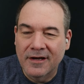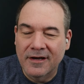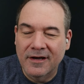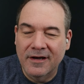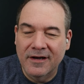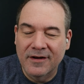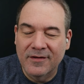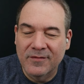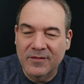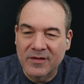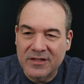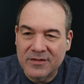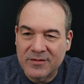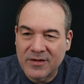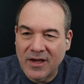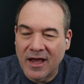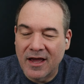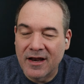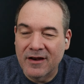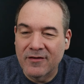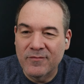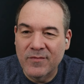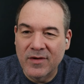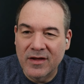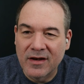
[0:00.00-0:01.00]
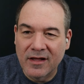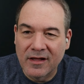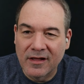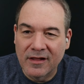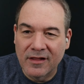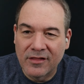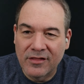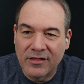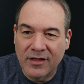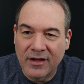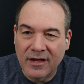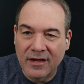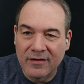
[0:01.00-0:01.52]
That's kind of been
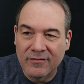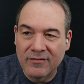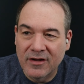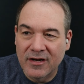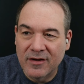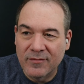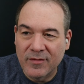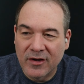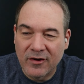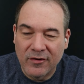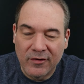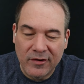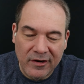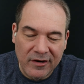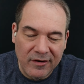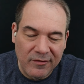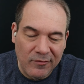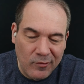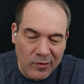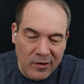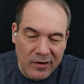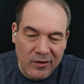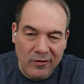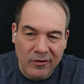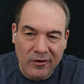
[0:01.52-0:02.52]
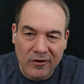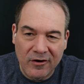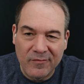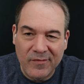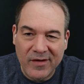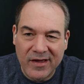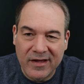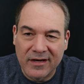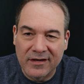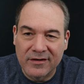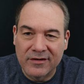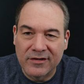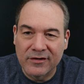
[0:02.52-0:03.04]
a thing I've done in my career. 1 order of
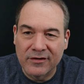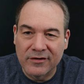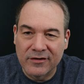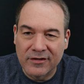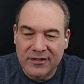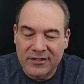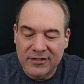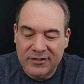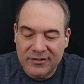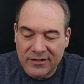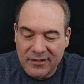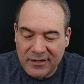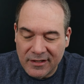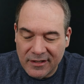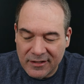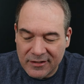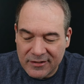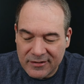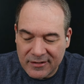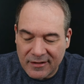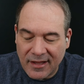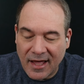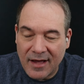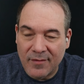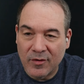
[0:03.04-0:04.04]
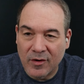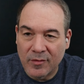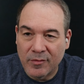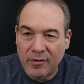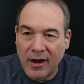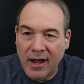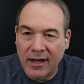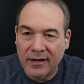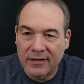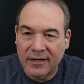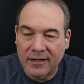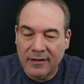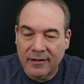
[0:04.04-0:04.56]
magnitude is a lot more
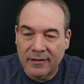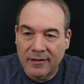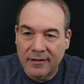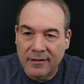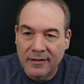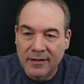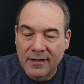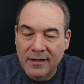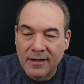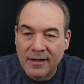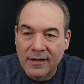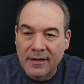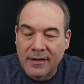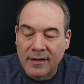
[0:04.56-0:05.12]
practical.